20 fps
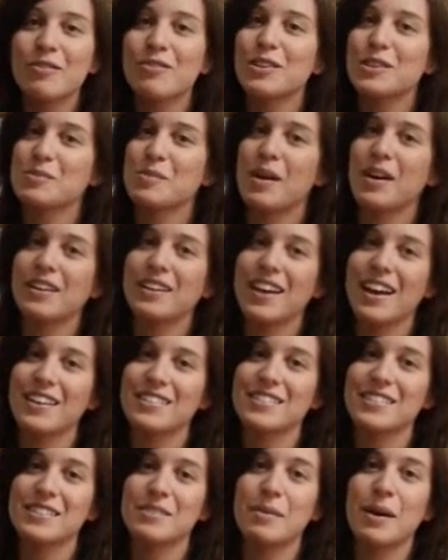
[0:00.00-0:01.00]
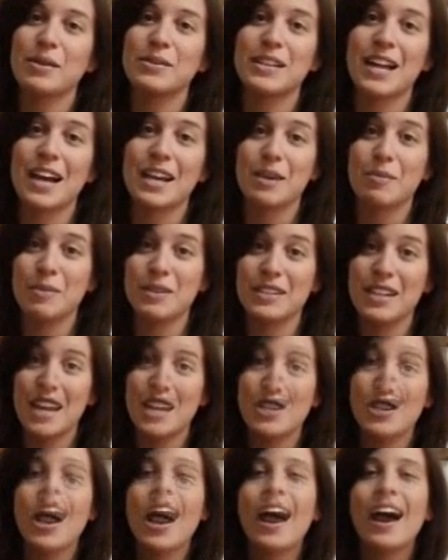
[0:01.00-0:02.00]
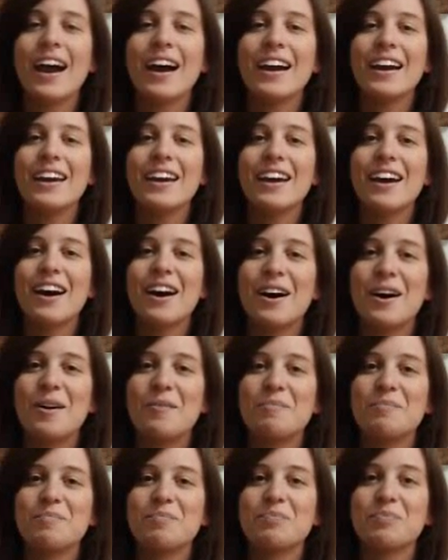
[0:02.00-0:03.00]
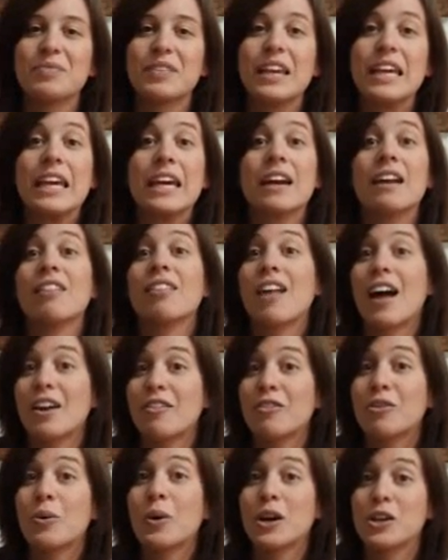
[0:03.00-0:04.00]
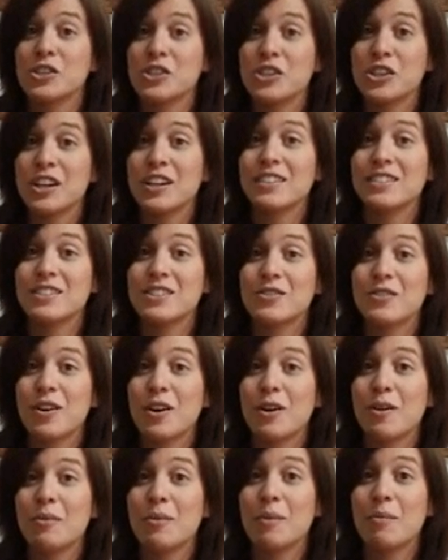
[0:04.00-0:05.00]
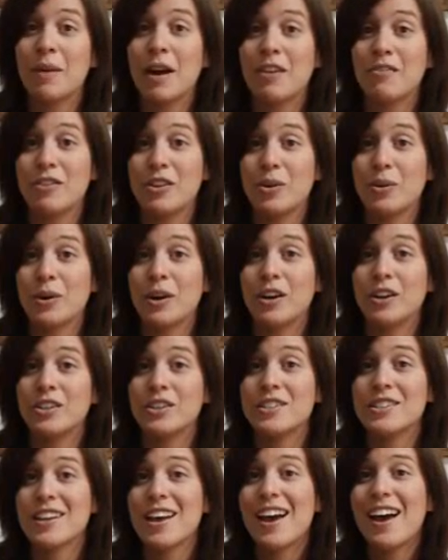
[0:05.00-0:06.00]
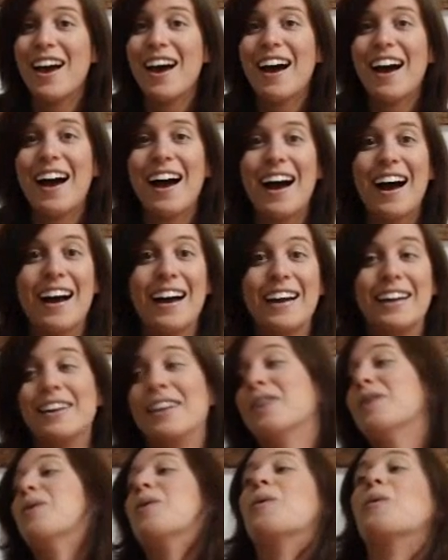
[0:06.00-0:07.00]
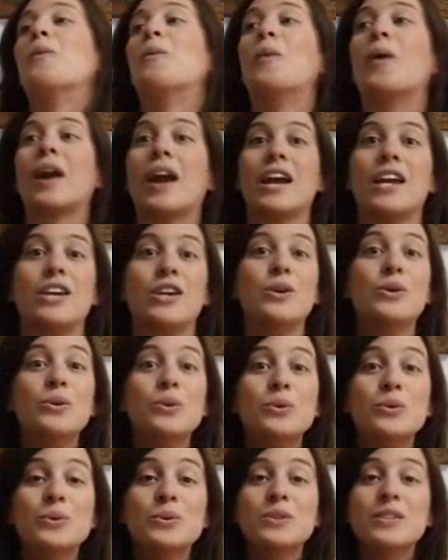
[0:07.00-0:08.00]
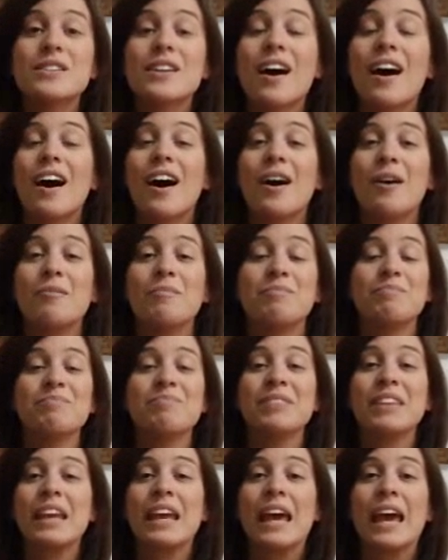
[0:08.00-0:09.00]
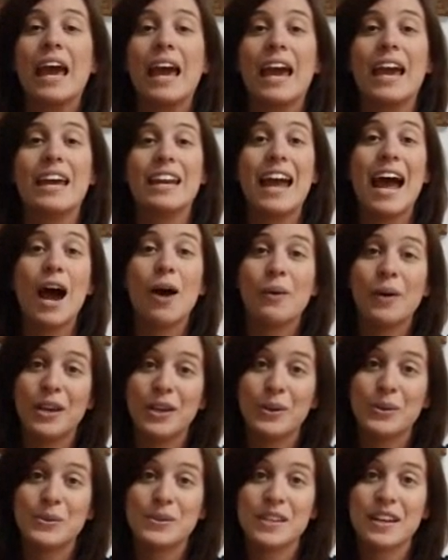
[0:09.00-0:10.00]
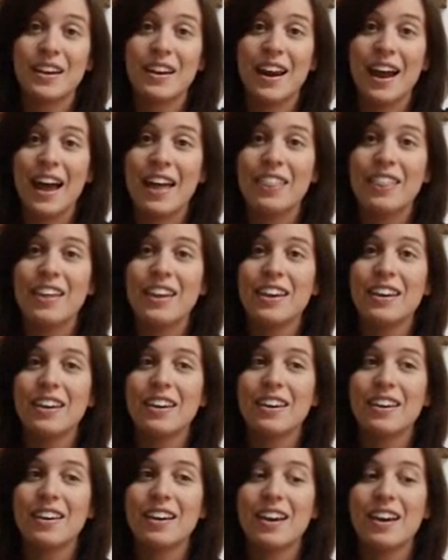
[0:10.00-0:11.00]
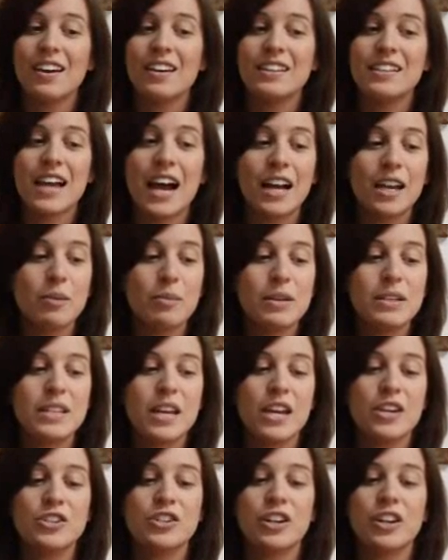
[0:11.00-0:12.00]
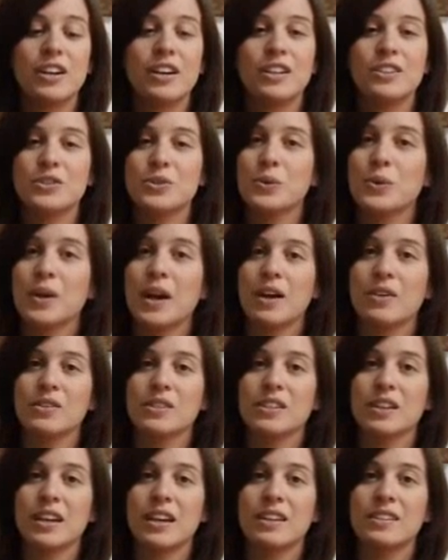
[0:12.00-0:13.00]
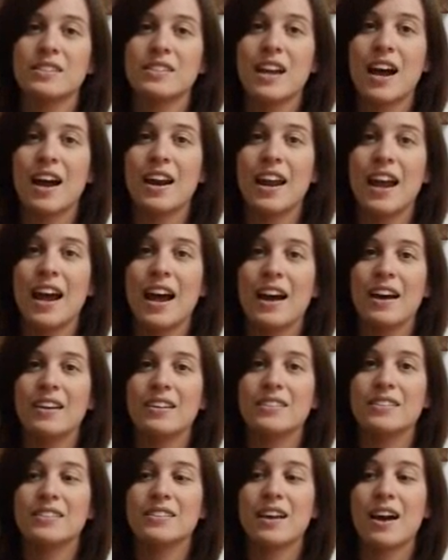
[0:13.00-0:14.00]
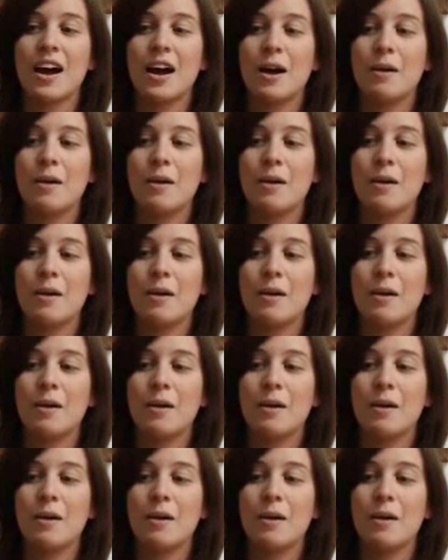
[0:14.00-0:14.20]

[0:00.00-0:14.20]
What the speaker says: of this podcast is about documentation. I get a lot of questions from my viewers on what I use and how I use it. I think documentation in school counseling is not as